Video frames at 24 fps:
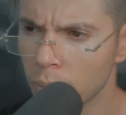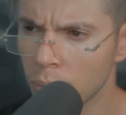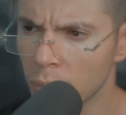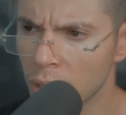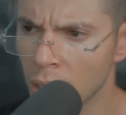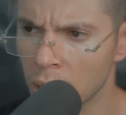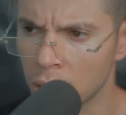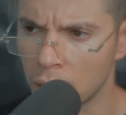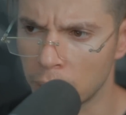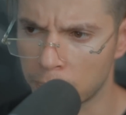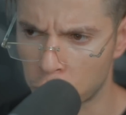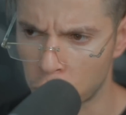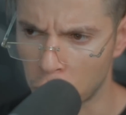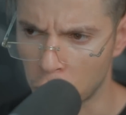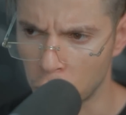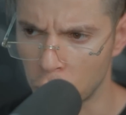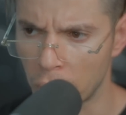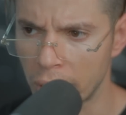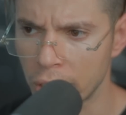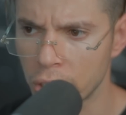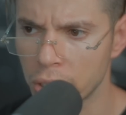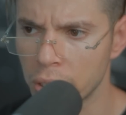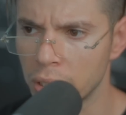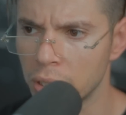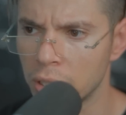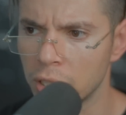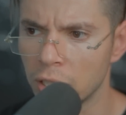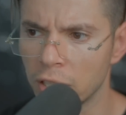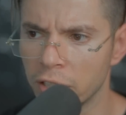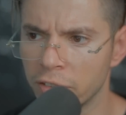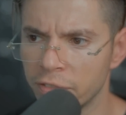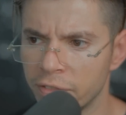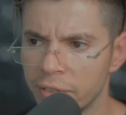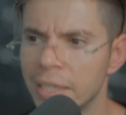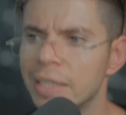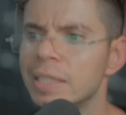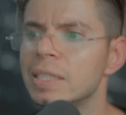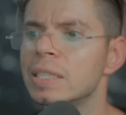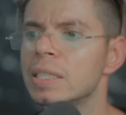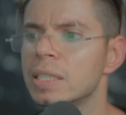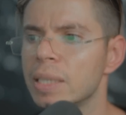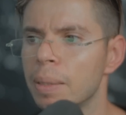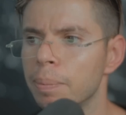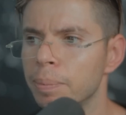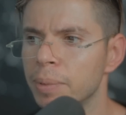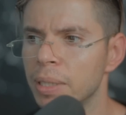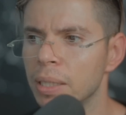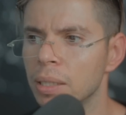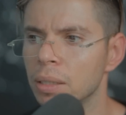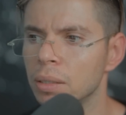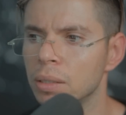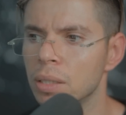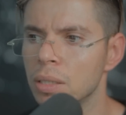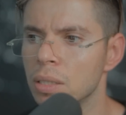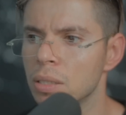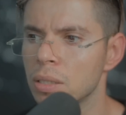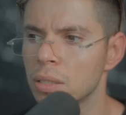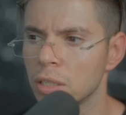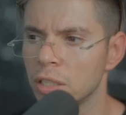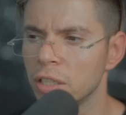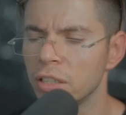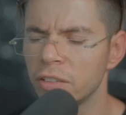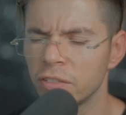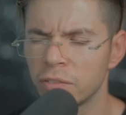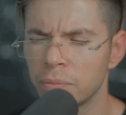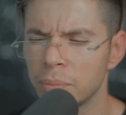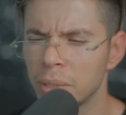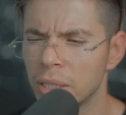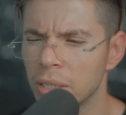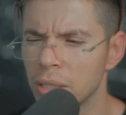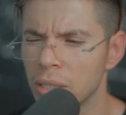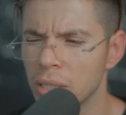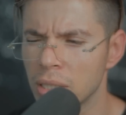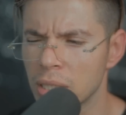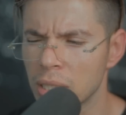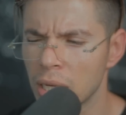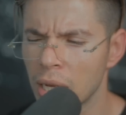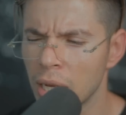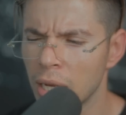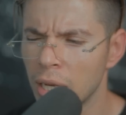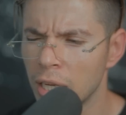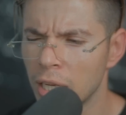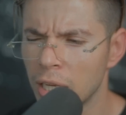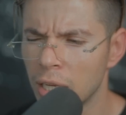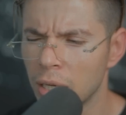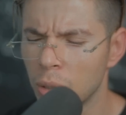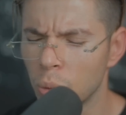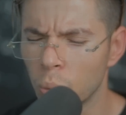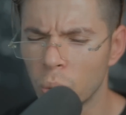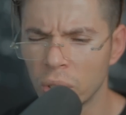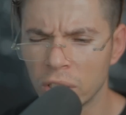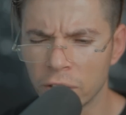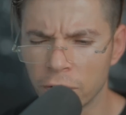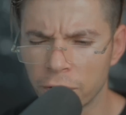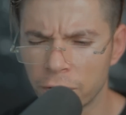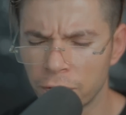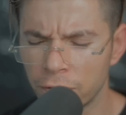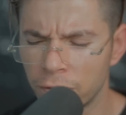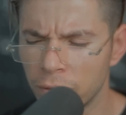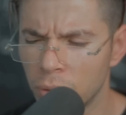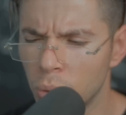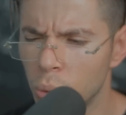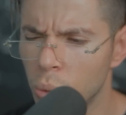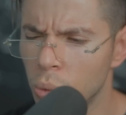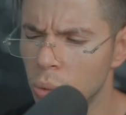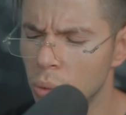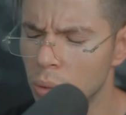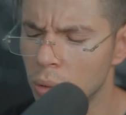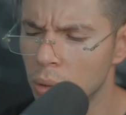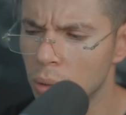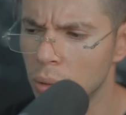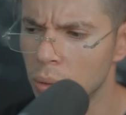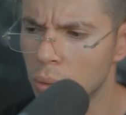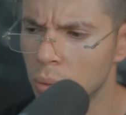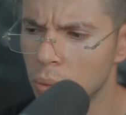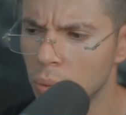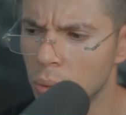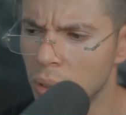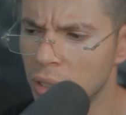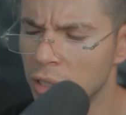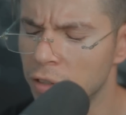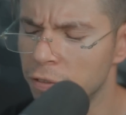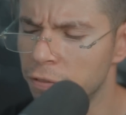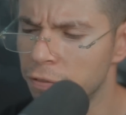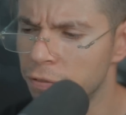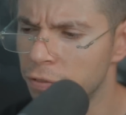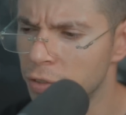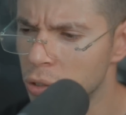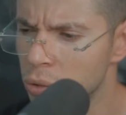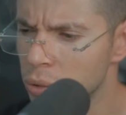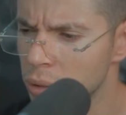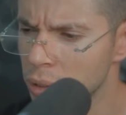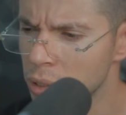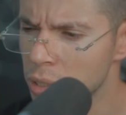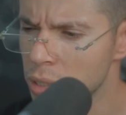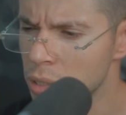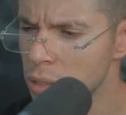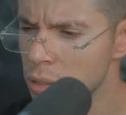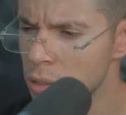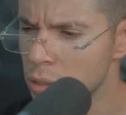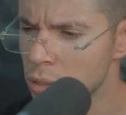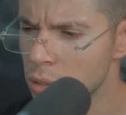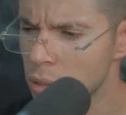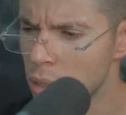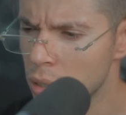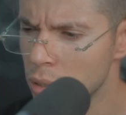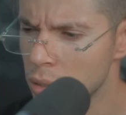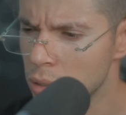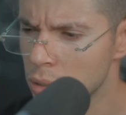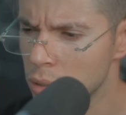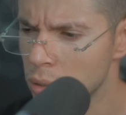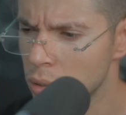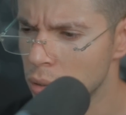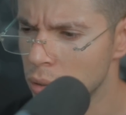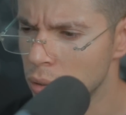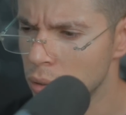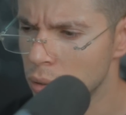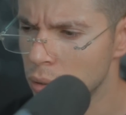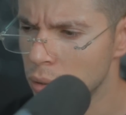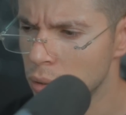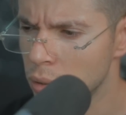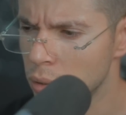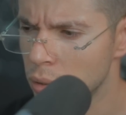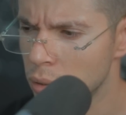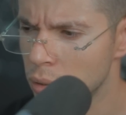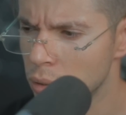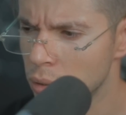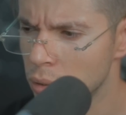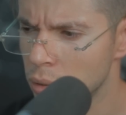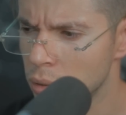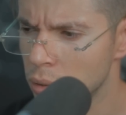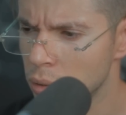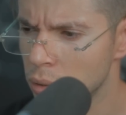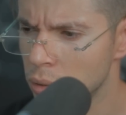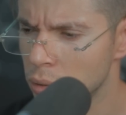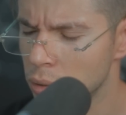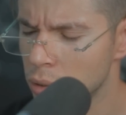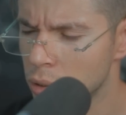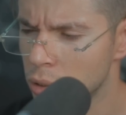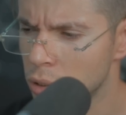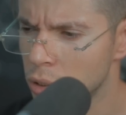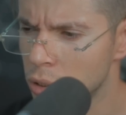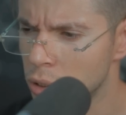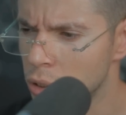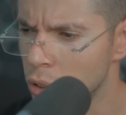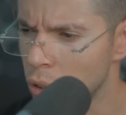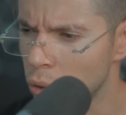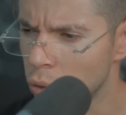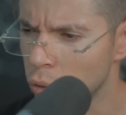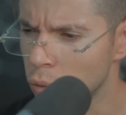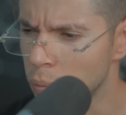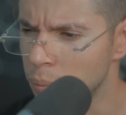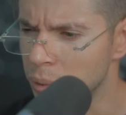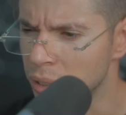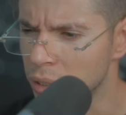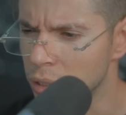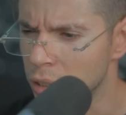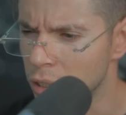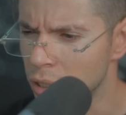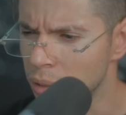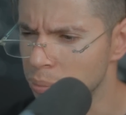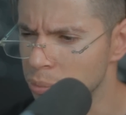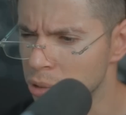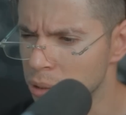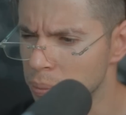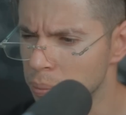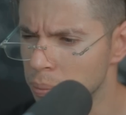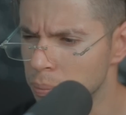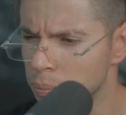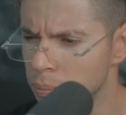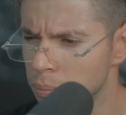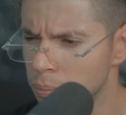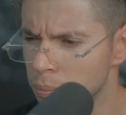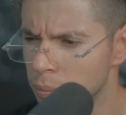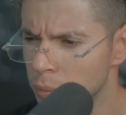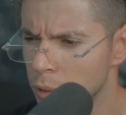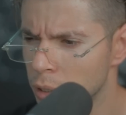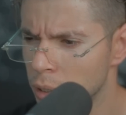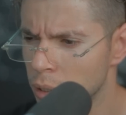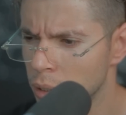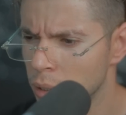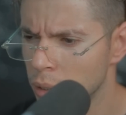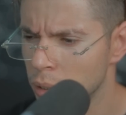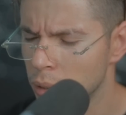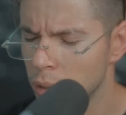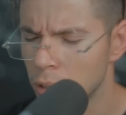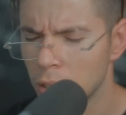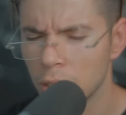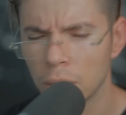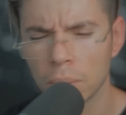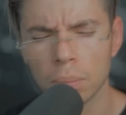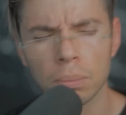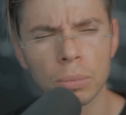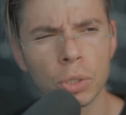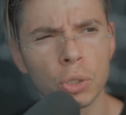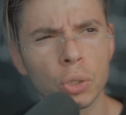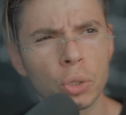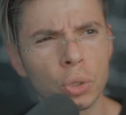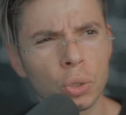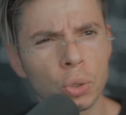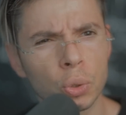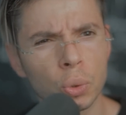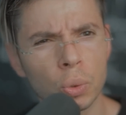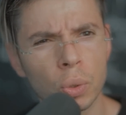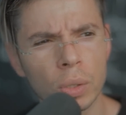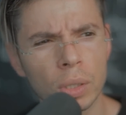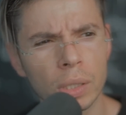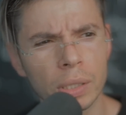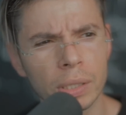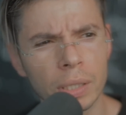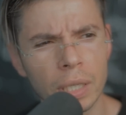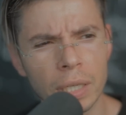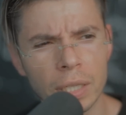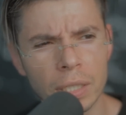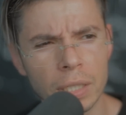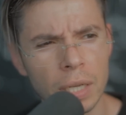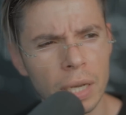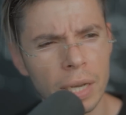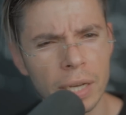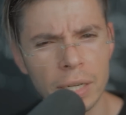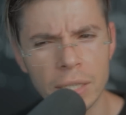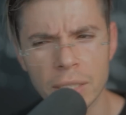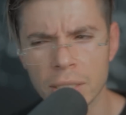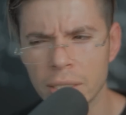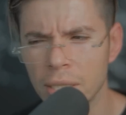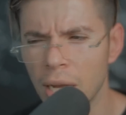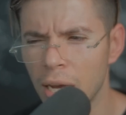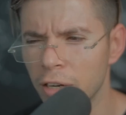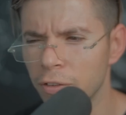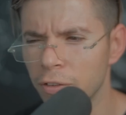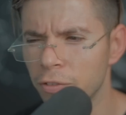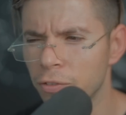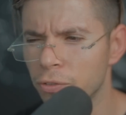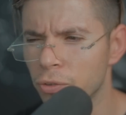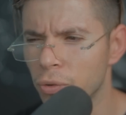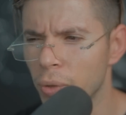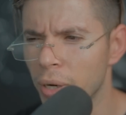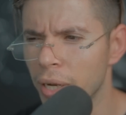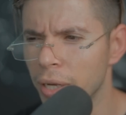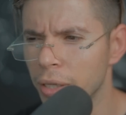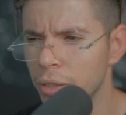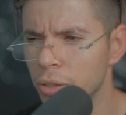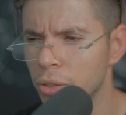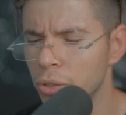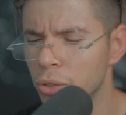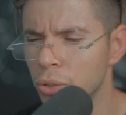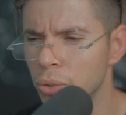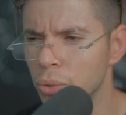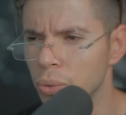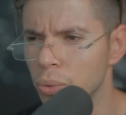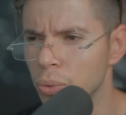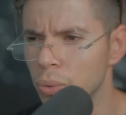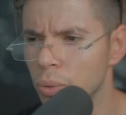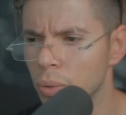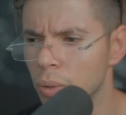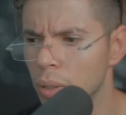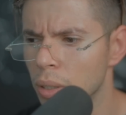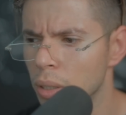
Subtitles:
the progression of accepting this love, because when a fearless soul becomes mature, it is not afraid to